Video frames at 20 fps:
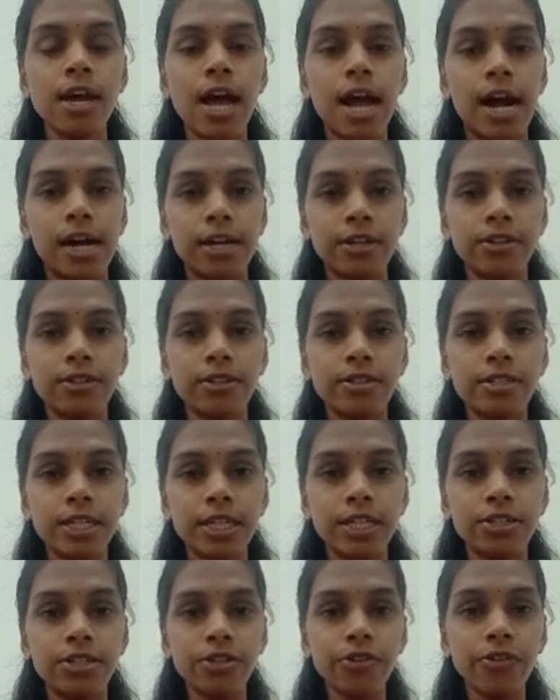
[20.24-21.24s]
under the
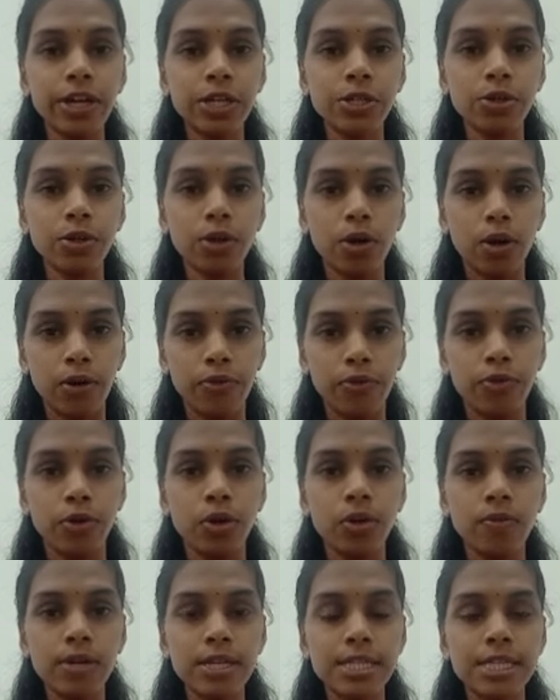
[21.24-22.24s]
integration of
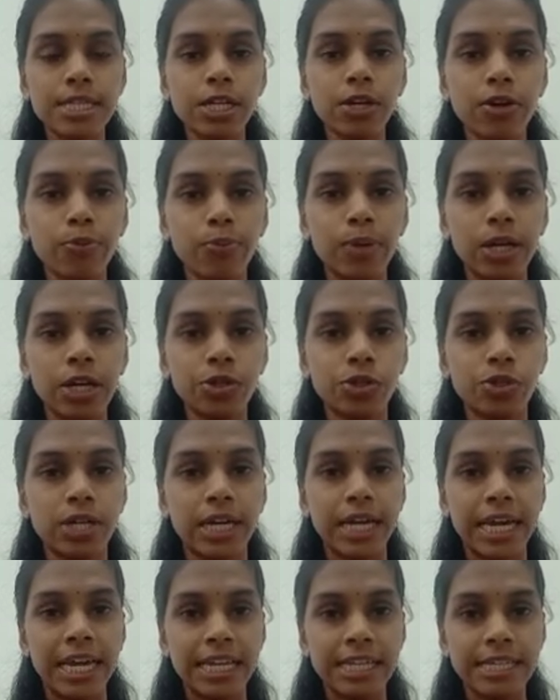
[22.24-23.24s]
University of Malaysia,
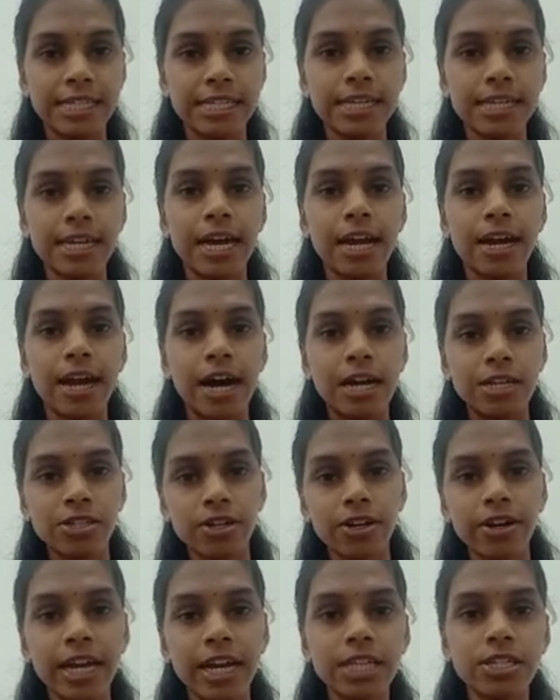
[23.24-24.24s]
Kelantan and
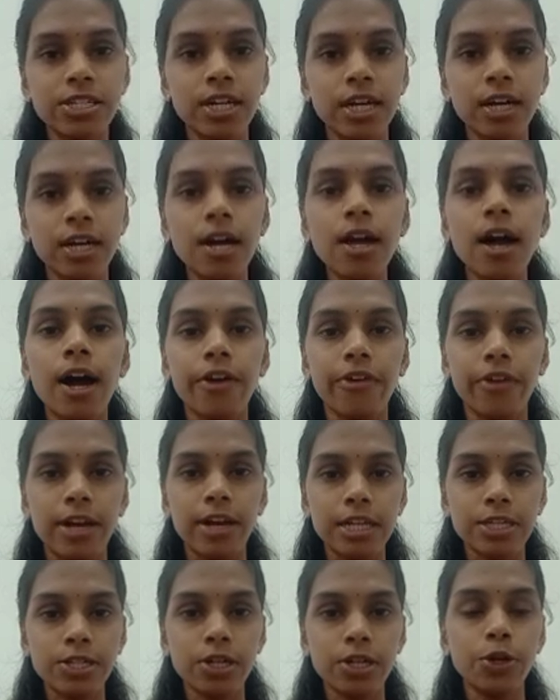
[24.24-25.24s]
Acharya Engineering
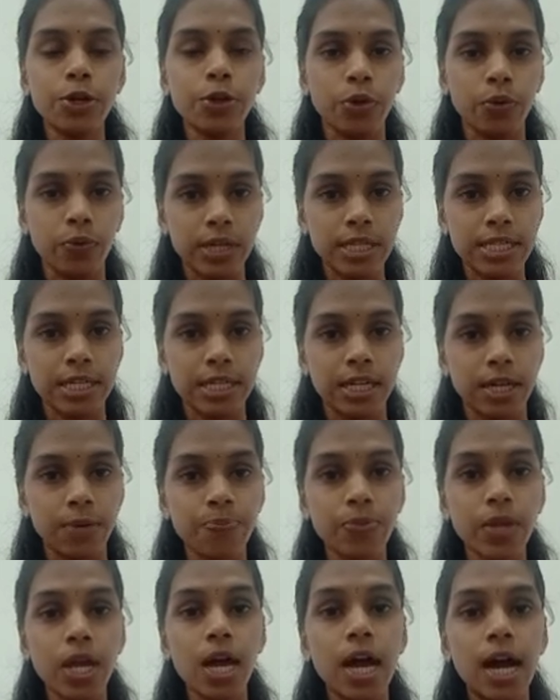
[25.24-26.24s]
Agricultural University
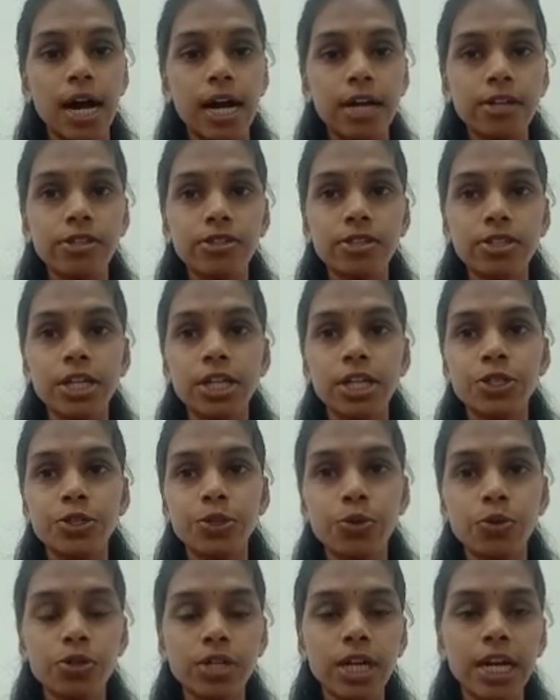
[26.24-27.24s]
under the
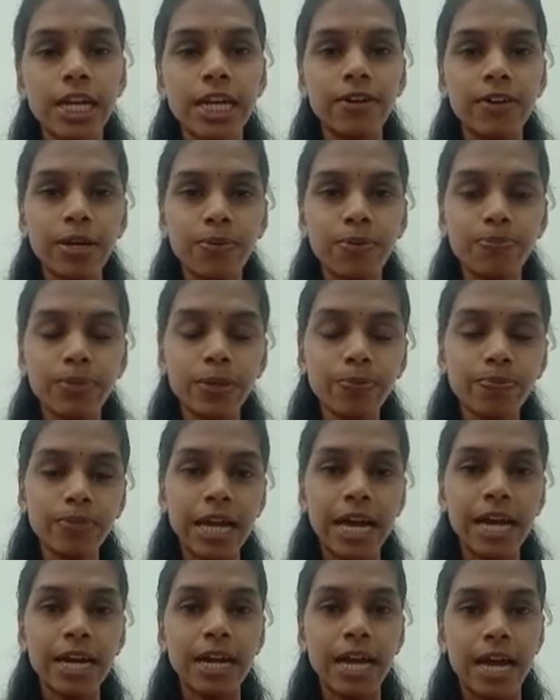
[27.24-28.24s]
institutional development
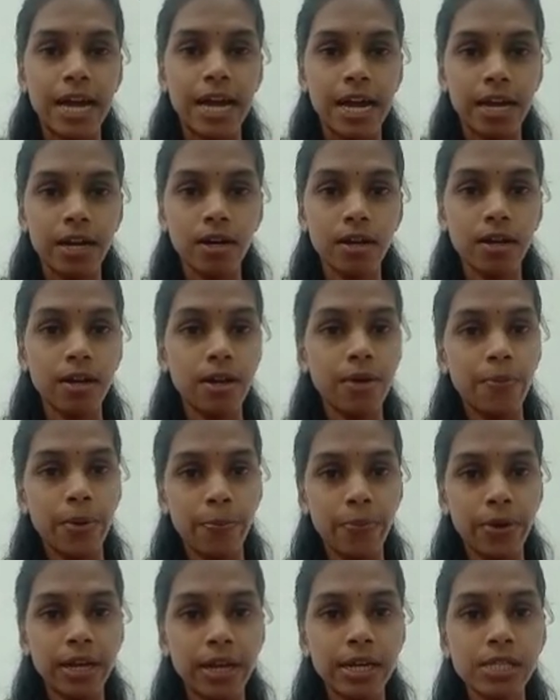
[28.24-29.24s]
plan and my
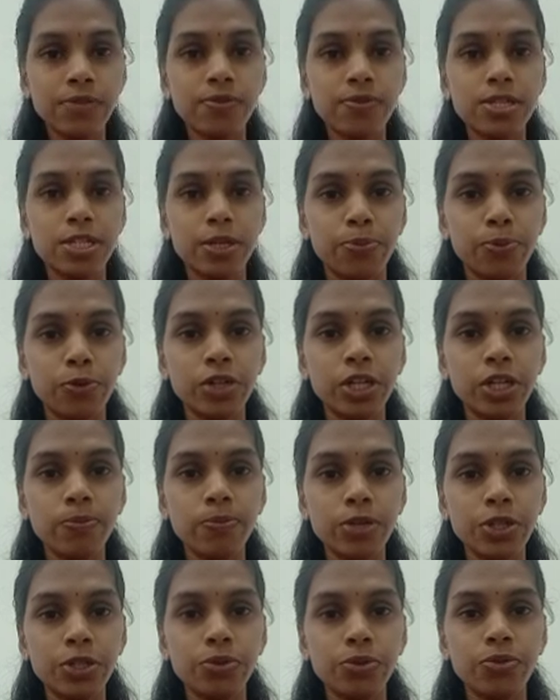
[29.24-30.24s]
parents for
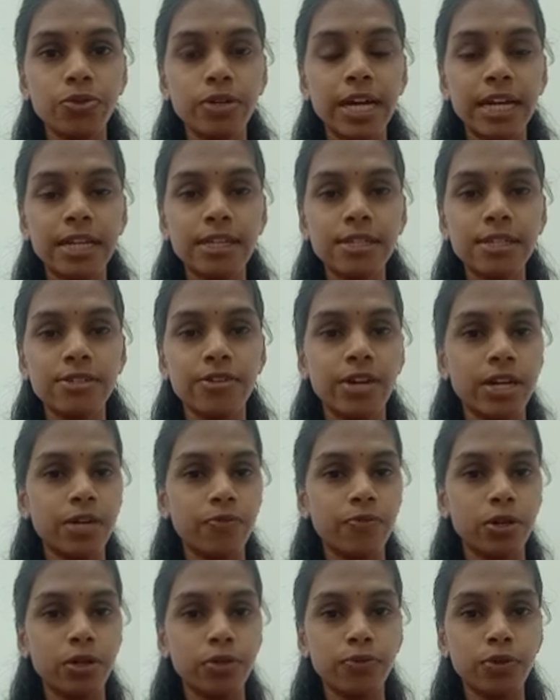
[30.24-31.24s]
supporting me to get this great
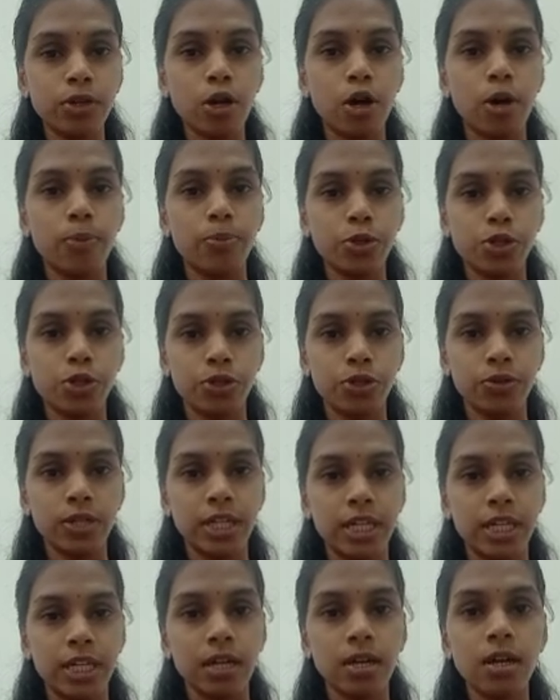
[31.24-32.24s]
wonderful
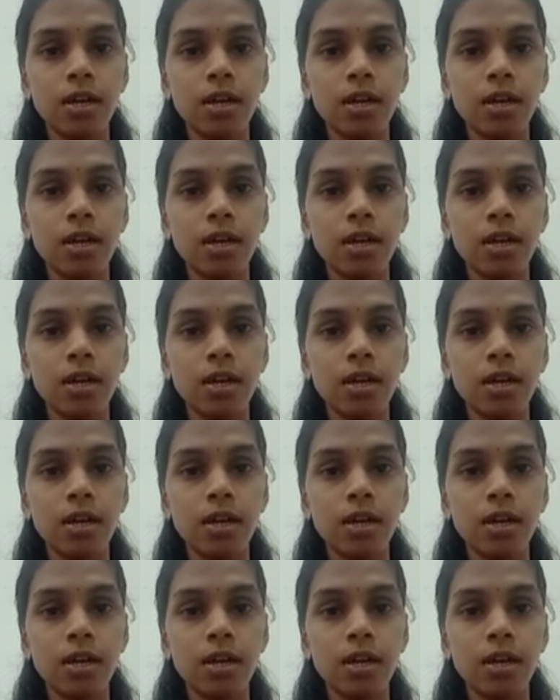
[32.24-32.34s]
opportunity.